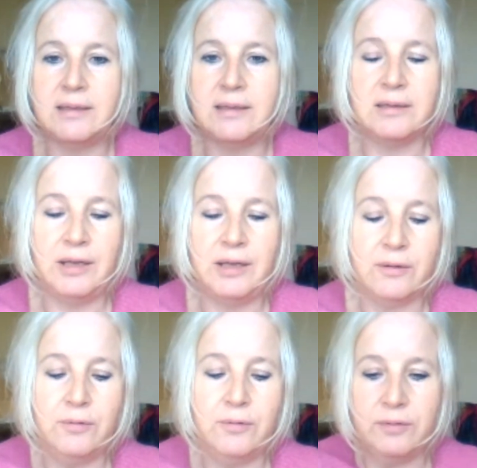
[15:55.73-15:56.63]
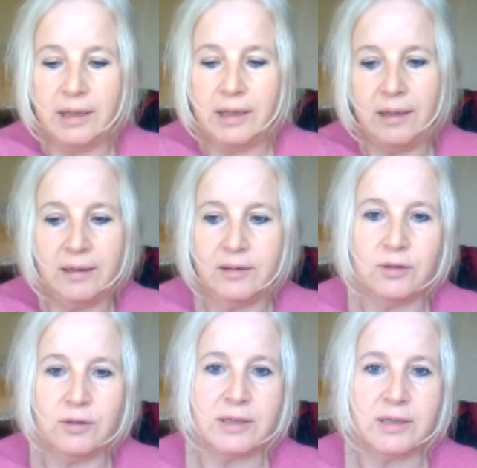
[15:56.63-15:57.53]
you know, all the
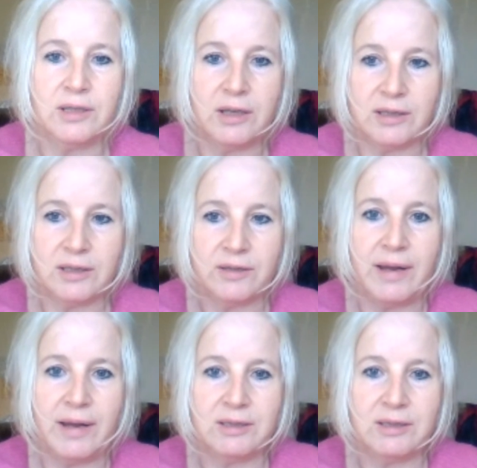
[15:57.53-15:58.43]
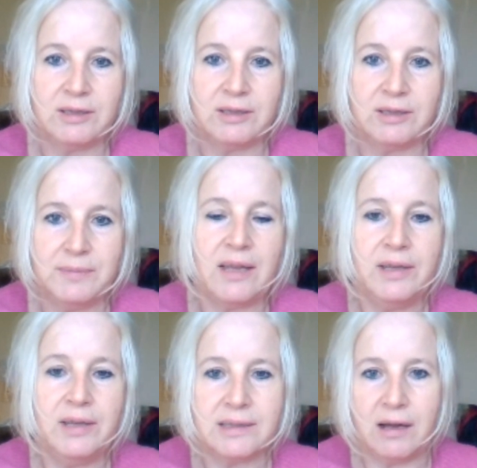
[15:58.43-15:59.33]
doctors and nurses around him
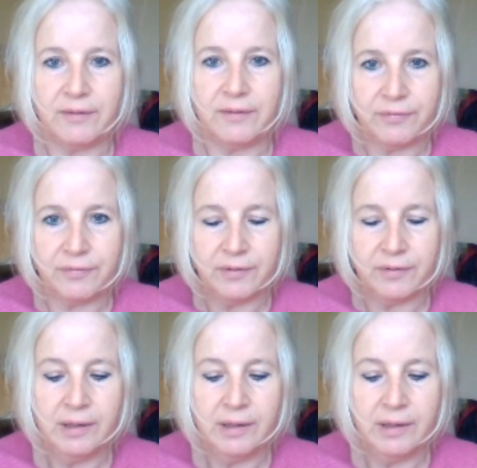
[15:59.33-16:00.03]
saving his life.